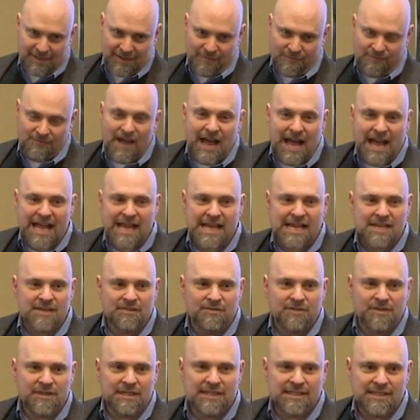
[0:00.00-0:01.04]

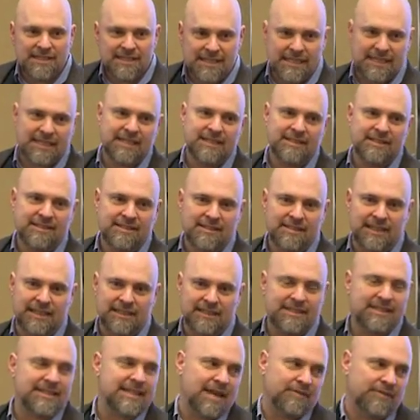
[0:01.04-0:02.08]
5, 6,
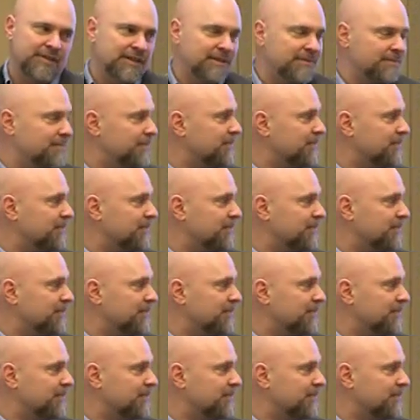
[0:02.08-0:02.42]
and 7.